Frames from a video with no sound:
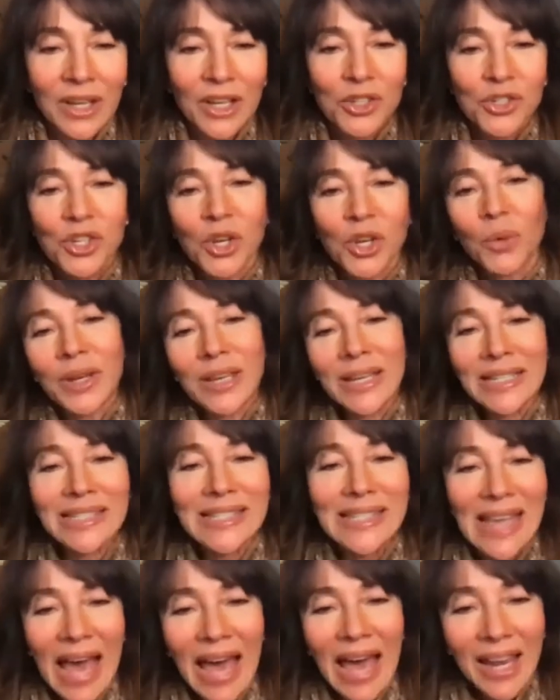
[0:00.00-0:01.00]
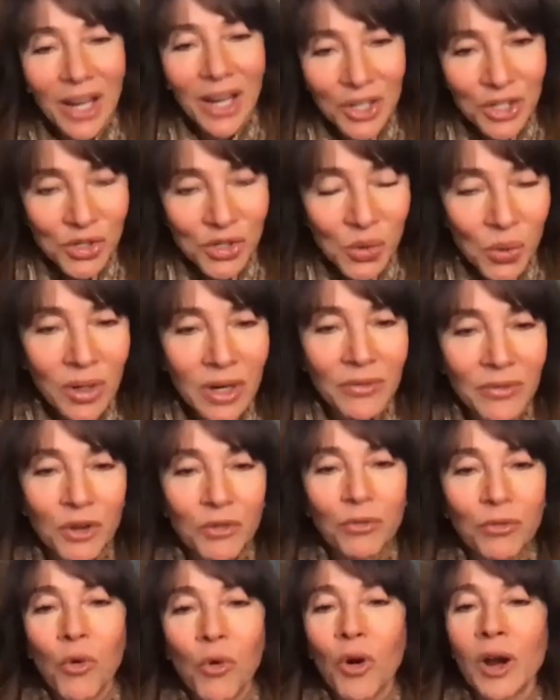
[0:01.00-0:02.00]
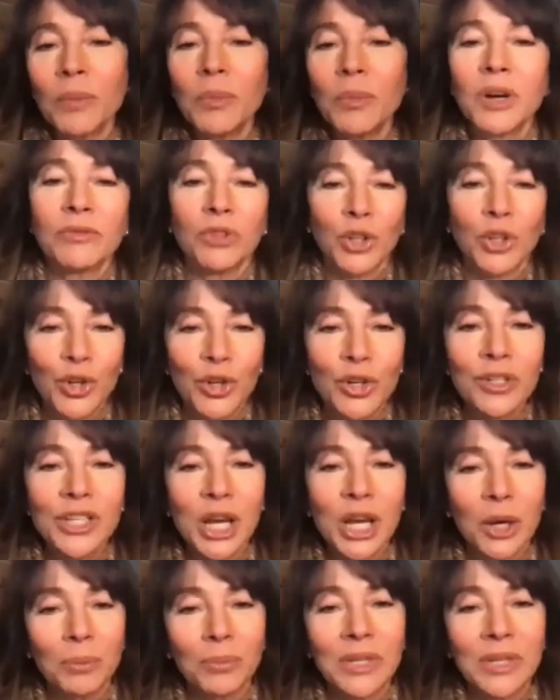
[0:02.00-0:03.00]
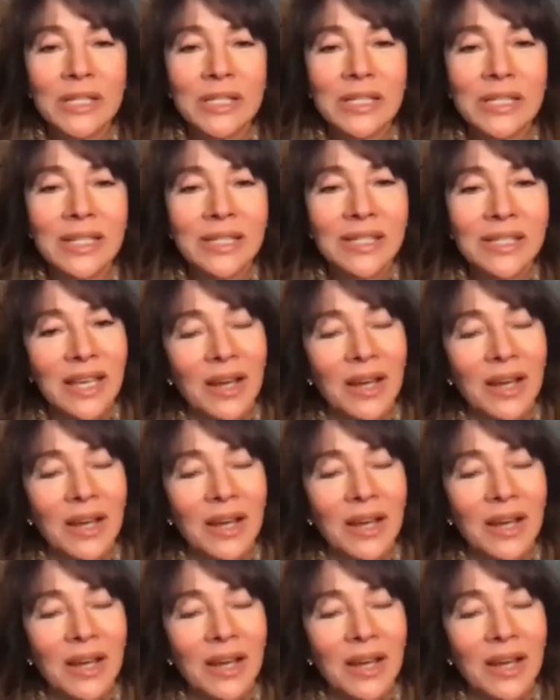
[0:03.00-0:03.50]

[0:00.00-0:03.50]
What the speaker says: So is that a sort of a form of learned helplessness,